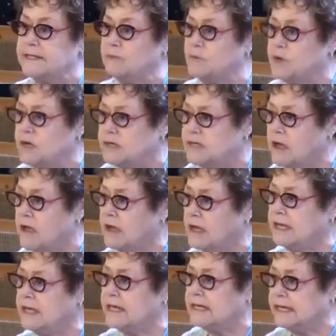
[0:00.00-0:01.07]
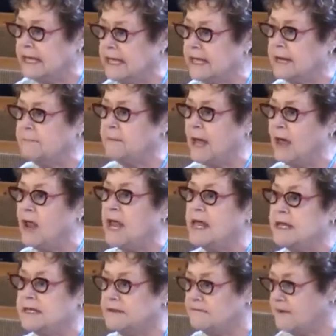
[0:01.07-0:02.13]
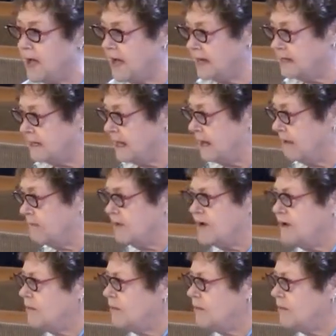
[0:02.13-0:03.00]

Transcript: And we're talking again about divine love.